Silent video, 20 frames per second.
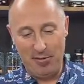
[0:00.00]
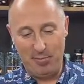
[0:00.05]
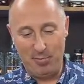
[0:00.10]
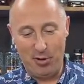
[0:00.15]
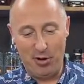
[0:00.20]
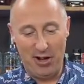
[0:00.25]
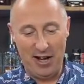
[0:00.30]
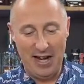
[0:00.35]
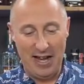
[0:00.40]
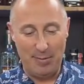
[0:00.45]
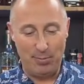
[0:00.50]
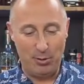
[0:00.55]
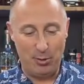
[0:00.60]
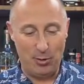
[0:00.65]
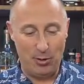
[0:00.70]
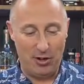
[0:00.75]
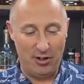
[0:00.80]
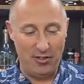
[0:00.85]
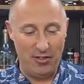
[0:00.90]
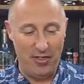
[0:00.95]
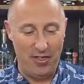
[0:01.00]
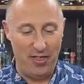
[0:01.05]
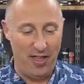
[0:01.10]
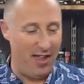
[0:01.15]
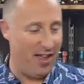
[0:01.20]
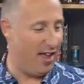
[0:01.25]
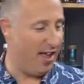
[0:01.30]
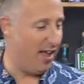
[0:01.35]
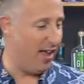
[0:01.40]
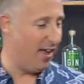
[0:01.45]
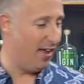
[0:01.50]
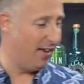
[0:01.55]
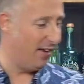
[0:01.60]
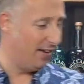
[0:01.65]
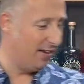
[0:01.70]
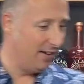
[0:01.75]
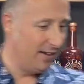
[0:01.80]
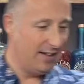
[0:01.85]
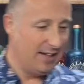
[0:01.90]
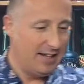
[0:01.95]
of pineapple on there.
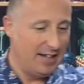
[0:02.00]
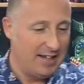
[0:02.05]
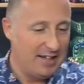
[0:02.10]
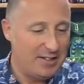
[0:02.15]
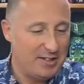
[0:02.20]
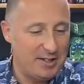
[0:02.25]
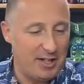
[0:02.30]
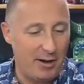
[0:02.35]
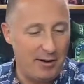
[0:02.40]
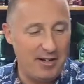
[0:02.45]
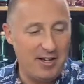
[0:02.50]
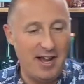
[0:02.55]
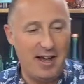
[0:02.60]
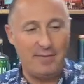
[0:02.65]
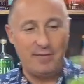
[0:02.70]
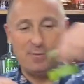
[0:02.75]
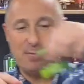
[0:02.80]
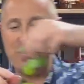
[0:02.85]
Let's go another